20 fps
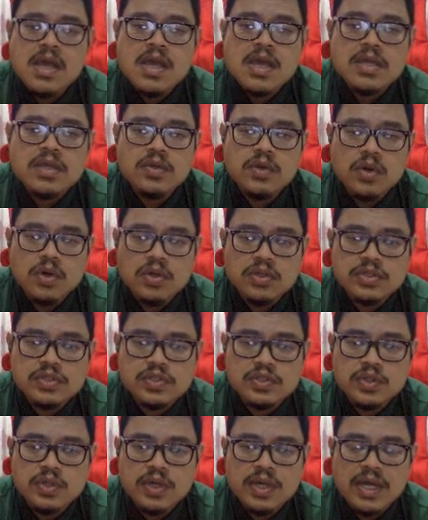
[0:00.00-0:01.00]
you
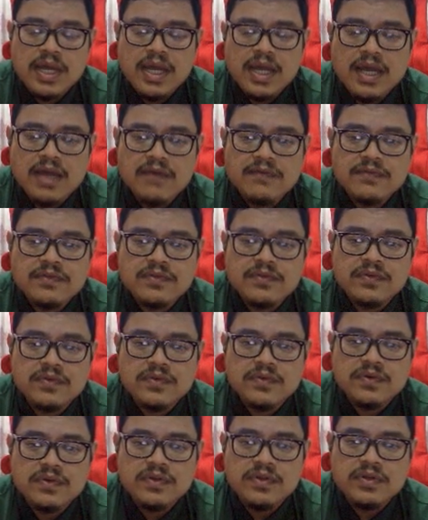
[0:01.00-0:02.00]
also have
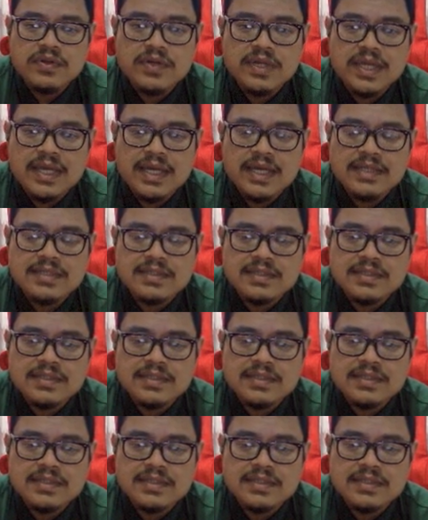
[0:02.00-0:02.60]
to look at